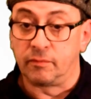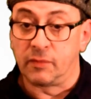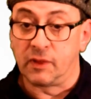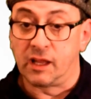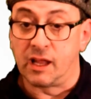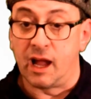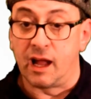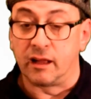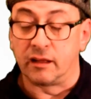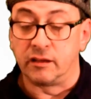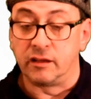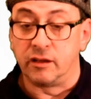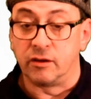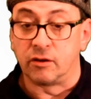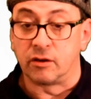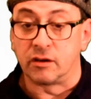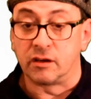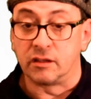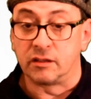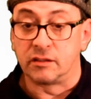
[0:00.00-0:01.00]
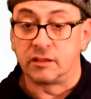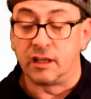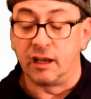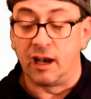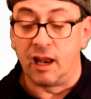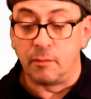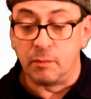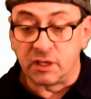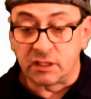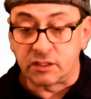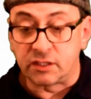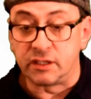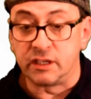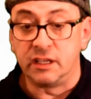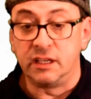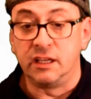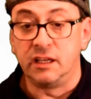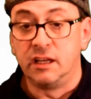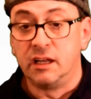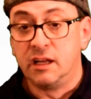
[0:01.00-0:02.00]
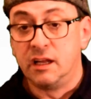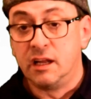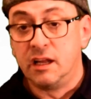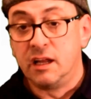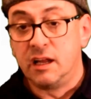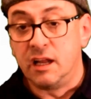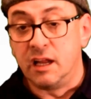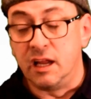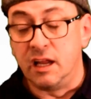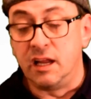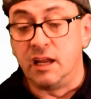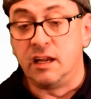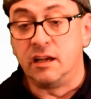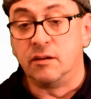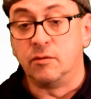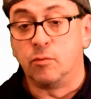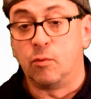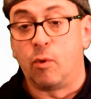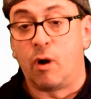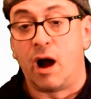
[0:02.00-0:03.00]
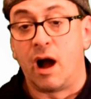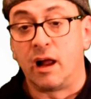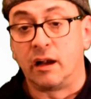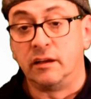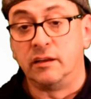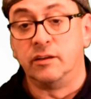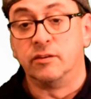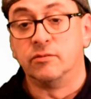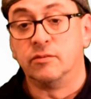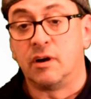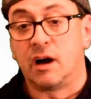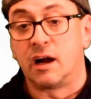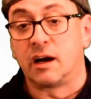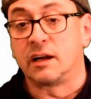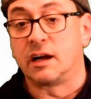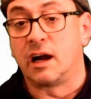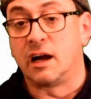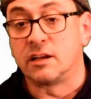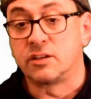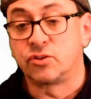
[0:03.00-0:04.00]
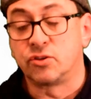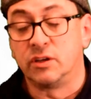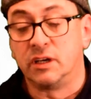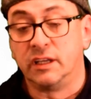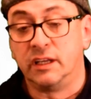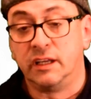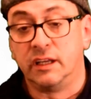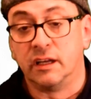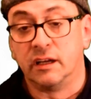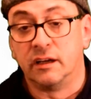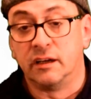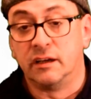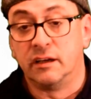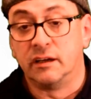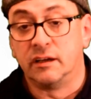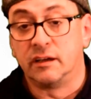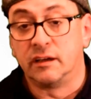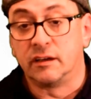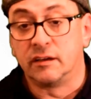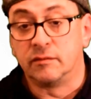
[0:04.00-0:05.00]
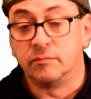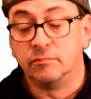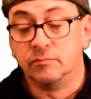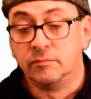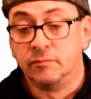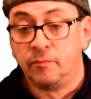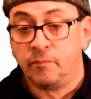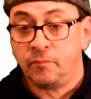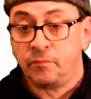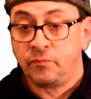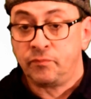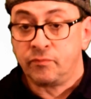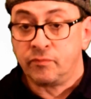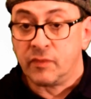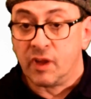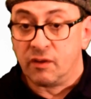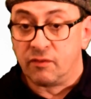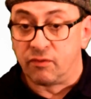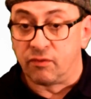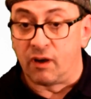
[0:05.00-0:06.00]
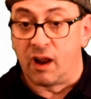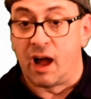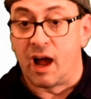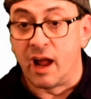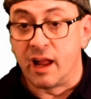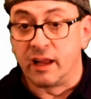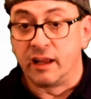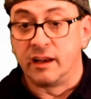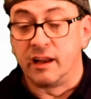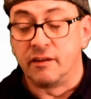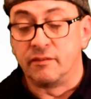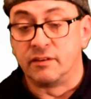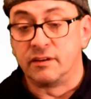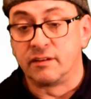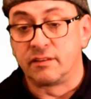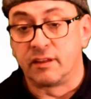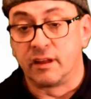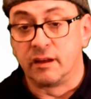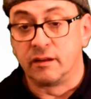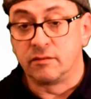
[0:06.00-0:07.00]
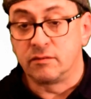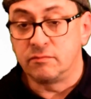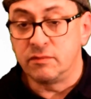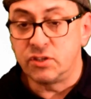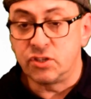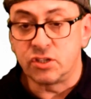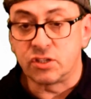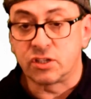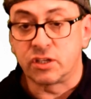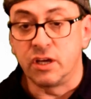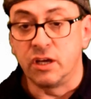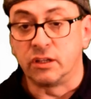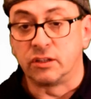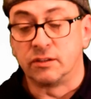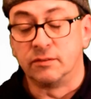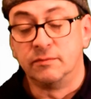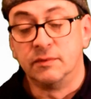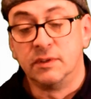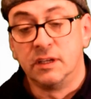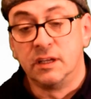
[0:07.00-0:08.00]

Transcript: get your telemetry in while you are actually flying and everything, which is good.